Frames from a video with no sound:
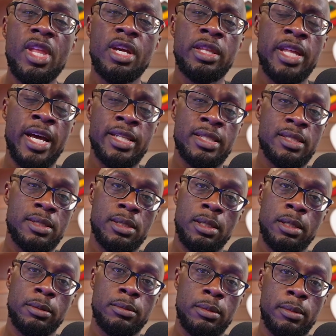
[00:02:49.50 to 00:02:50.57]
that's
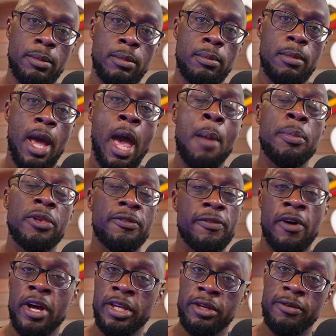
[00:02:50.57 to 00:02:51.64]

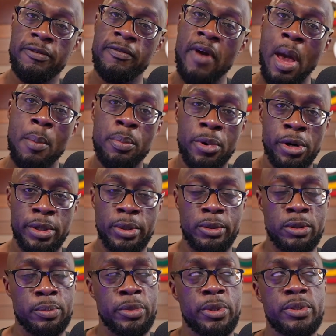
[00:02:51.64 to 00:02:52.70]
amplifying your fat burning
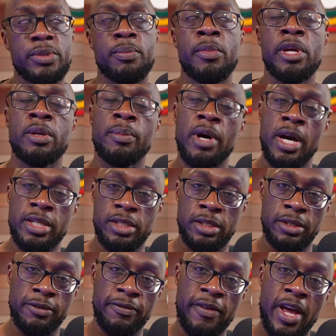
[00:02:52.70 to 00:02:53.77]
hormones, minimizing
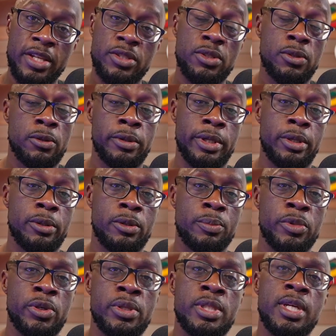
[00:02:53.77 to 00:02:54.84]
your fat storing
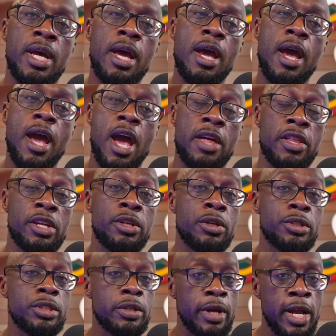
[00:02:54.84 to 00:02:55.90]
hormones. And then your
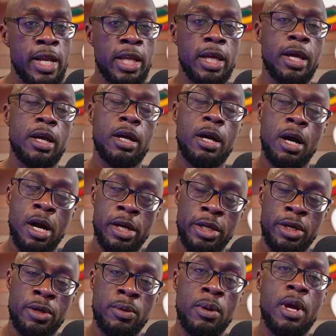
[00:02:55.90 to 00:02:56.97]
training and
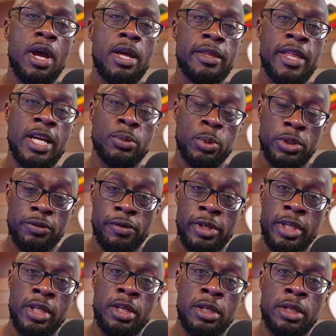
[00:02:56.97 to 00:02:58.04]
cardio, that's what's
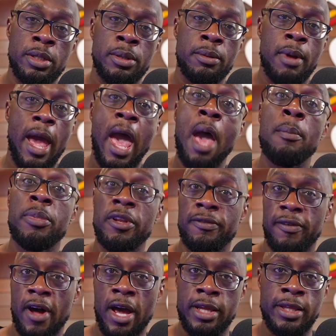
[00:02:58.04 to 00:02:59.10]
really going to
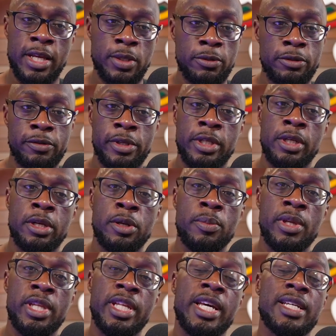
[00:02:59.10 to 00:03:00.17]
amplify. That's what's really going to
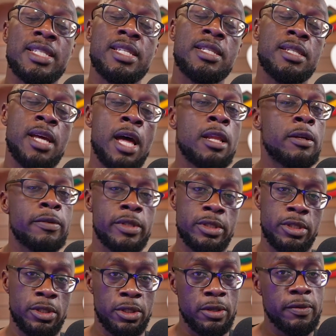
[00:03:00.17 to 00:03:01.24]
be the accelerant
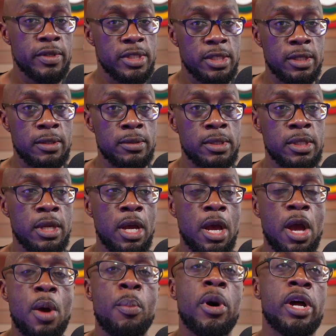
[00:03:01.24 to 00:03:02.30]
to your results.
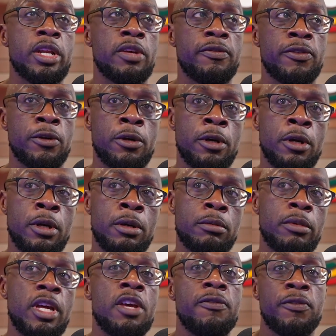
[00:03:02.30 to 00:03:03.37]
But if your
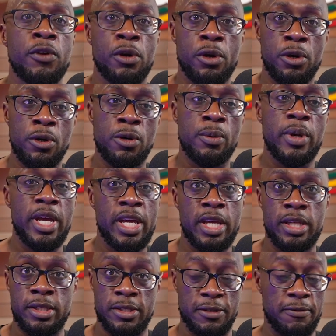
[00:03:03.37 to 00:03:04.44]
goal is